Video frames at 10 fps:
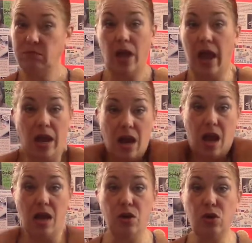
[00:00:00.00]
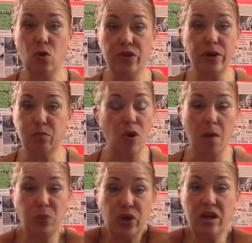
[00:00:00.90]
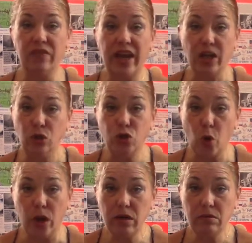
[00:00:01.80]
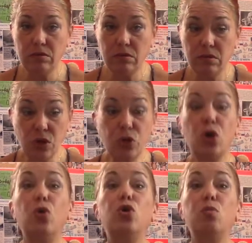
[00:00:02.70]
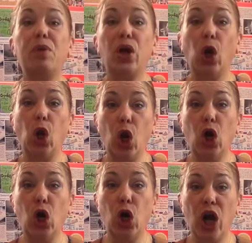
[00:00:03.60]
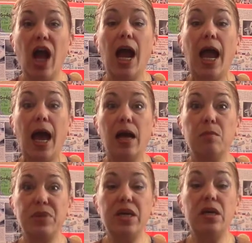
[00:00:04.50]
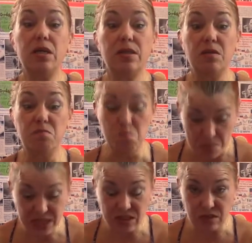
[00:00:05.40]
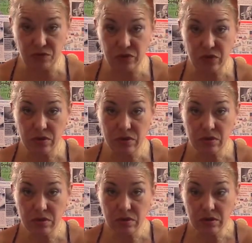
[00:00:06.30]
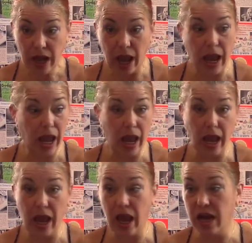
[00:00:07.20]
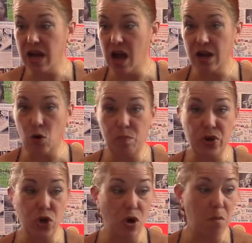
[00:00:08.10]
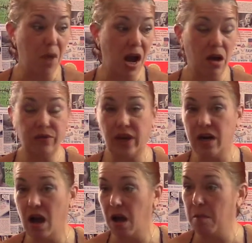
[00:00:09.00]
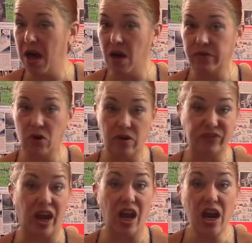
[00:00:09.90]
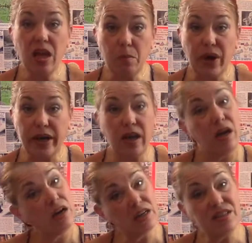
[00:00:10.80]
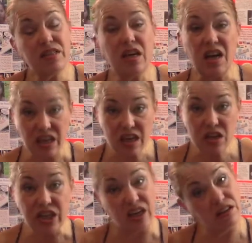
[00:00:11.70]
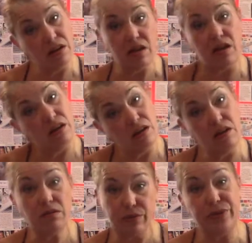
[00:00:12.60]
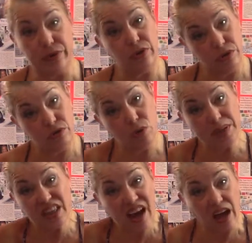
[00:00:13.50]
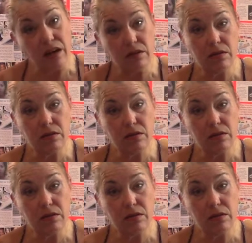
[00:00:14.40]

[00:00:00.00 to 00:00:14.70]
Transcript: And you're their property and they can do it. So you better learn how to be submissive and not open your mouth and not mouth off to anybody, because it's going to kill you. You'll be dead.